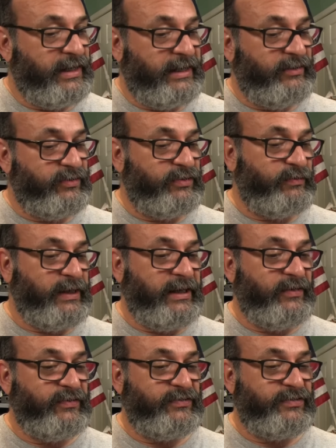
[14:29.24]
I looked
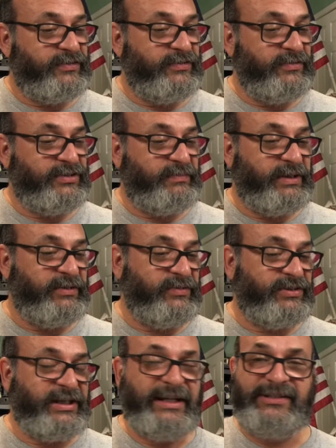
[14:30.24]
around to some other
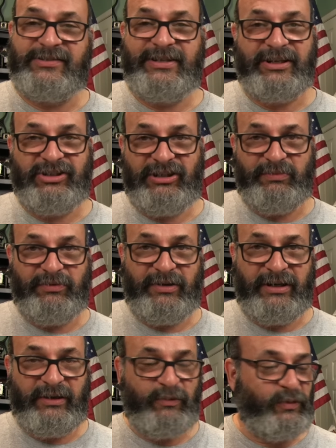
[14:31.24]
sites. It's not cheaper
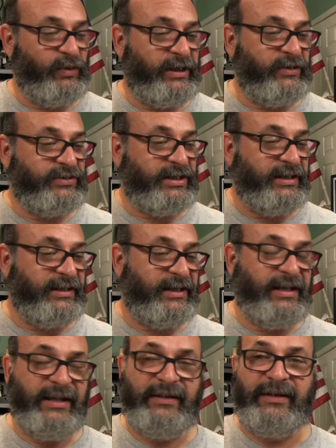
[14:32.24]
anywhere else. And
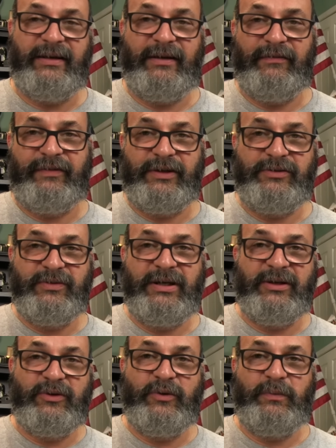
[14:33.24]
again, if I do
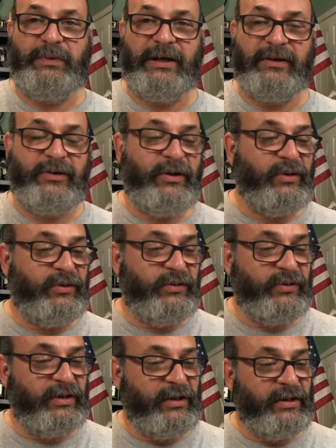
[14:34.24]
get a coupon
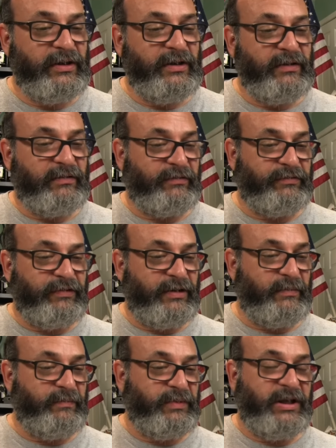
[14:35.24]
code
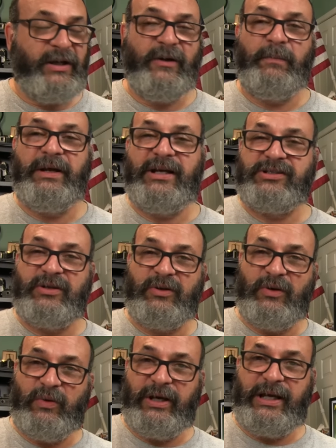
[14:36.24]
from GearBest, I'll
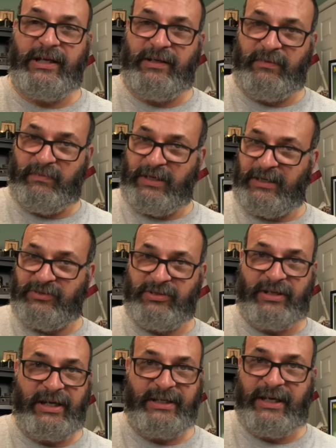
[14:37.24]
go ahead and
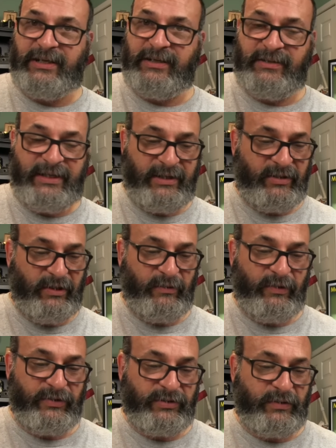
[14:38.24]
slide that in down there
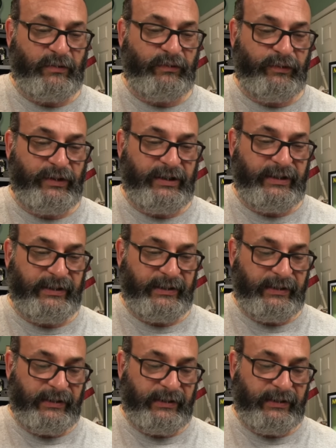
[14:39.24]
also for you.